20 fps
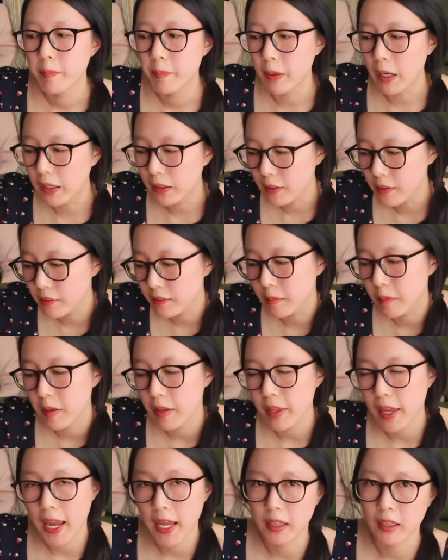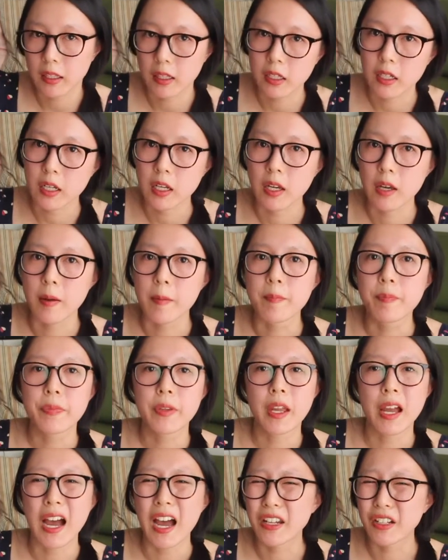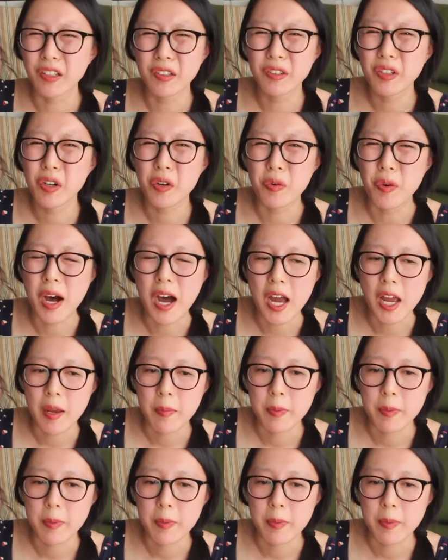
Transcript: Elizabeth and Lydia. I don't know why,